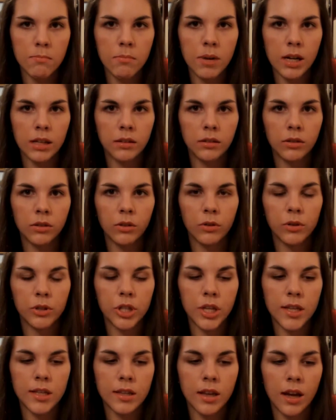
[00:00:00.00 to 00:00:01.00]
but you'll
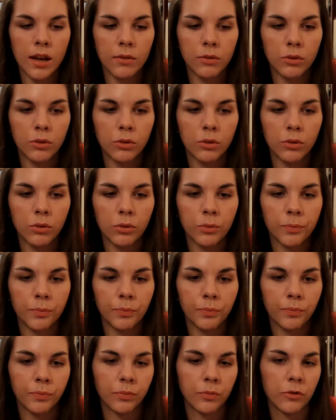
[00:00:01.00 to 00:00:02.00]
just have to
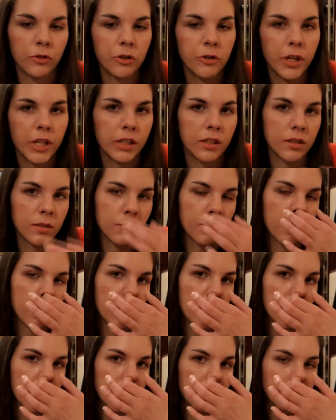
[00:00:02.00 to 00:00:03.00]
read this
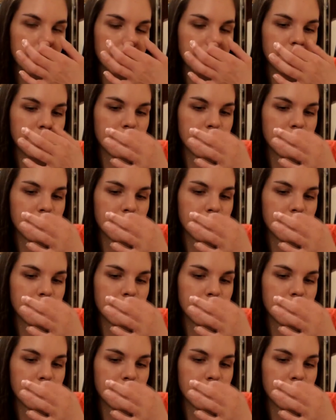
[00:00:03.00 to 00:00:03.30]
book